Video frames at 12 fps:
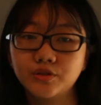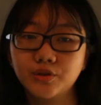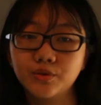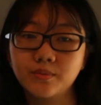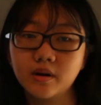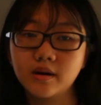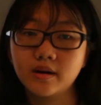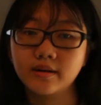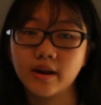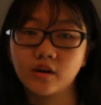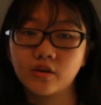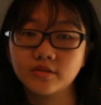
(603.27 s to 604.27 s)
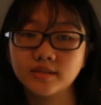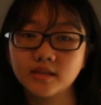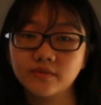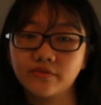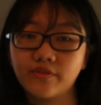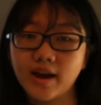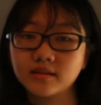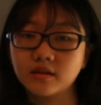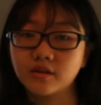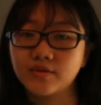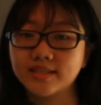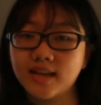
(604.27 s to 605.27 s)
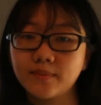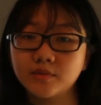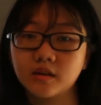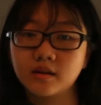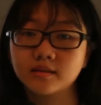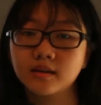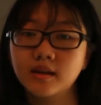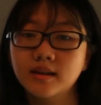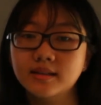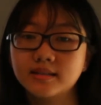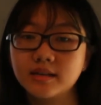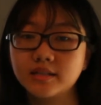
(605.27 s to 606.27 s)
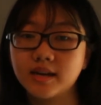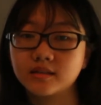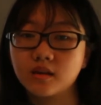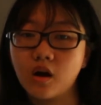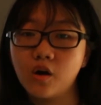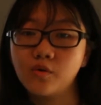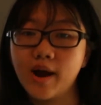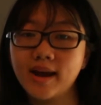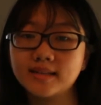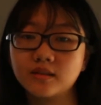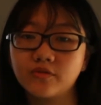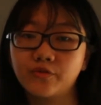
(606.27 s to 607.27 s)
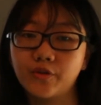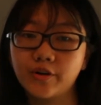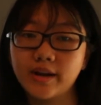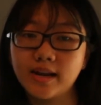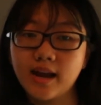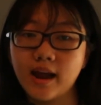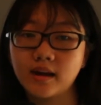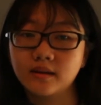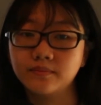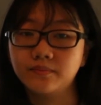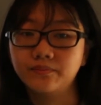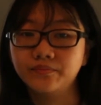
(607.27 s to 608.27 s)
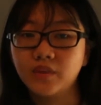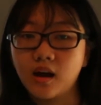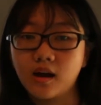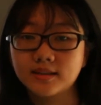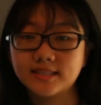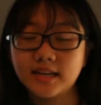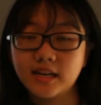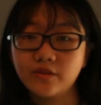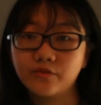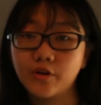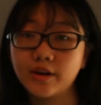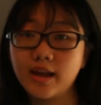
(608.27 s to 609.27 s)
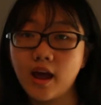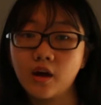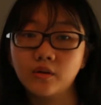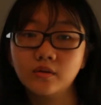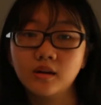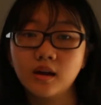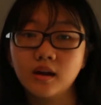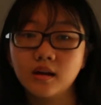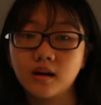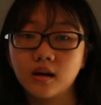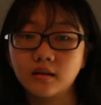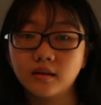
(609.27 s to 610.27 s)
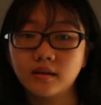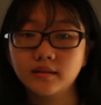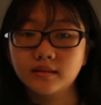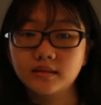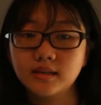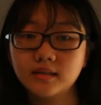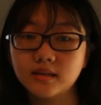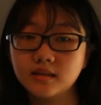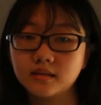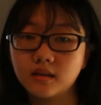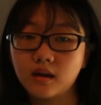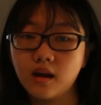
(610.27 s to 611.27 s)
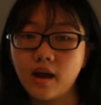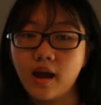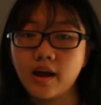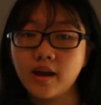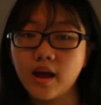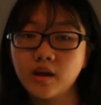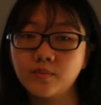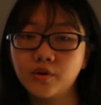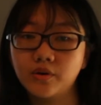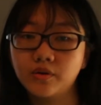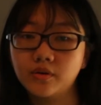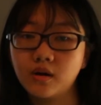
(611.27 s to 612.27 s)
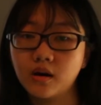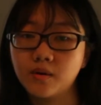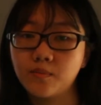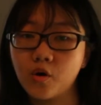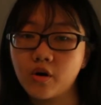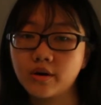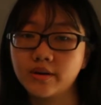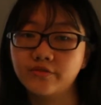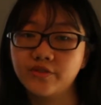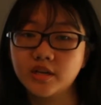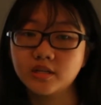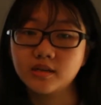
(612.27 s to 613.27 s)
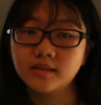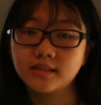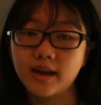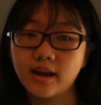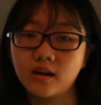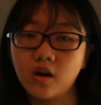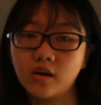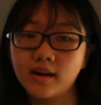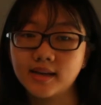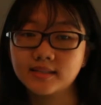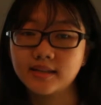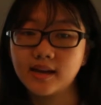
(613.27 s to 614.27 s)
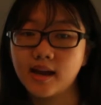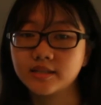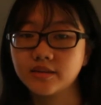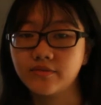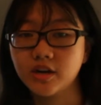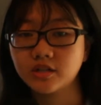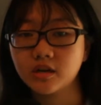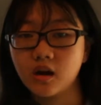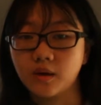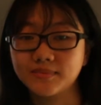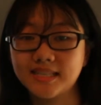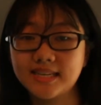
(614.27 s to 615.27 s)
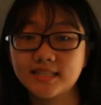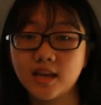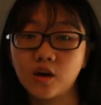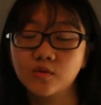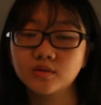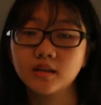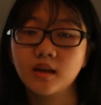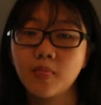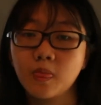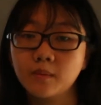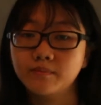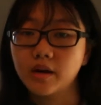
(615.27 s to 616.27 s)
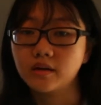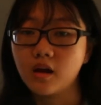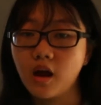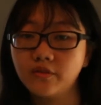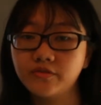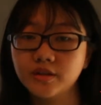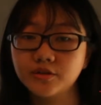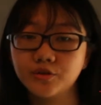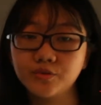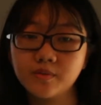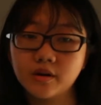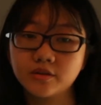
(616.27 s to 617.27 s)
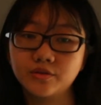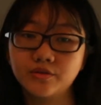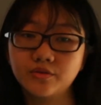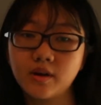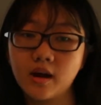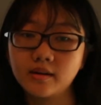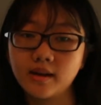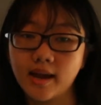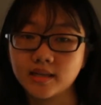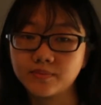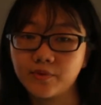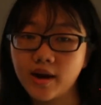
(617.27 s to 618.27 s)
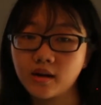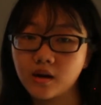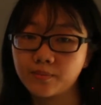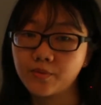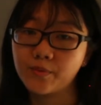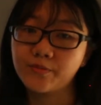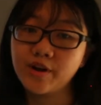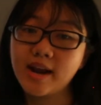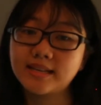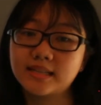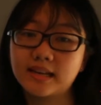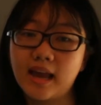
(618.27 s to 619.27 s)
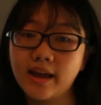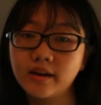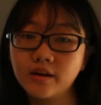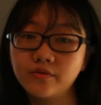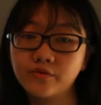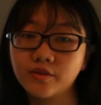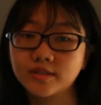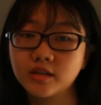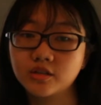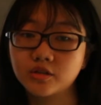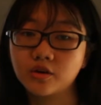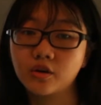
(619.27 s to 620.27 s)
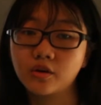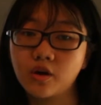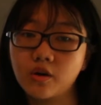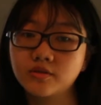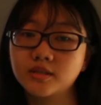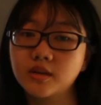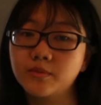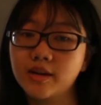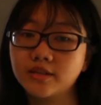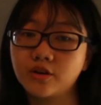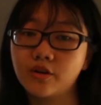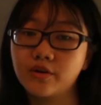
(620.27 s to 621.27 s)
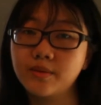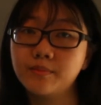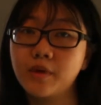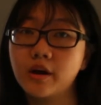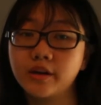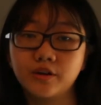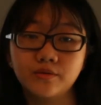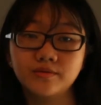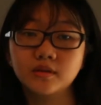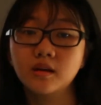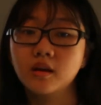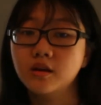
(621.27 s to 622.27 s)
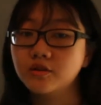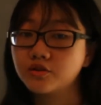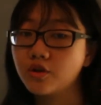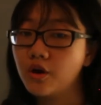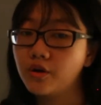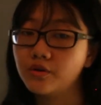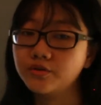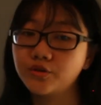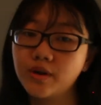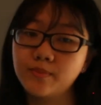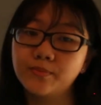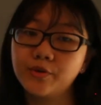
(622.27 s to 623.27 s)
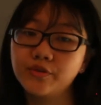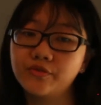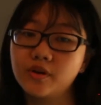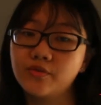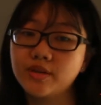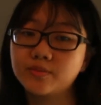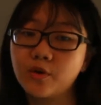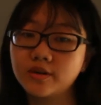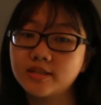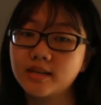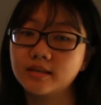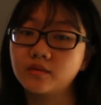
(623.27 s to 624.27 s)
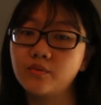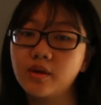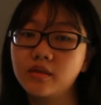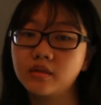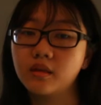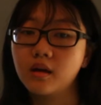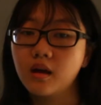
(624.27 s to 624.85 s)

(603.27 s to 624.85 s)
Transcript: tumor necrosis factor receptors such as OX40 and CD40L. This is enable a more efficient and long-lasting activation of T cells, but often tumors do not express appropriate ligand for such co-stimulatory molecules. So to improve the responses with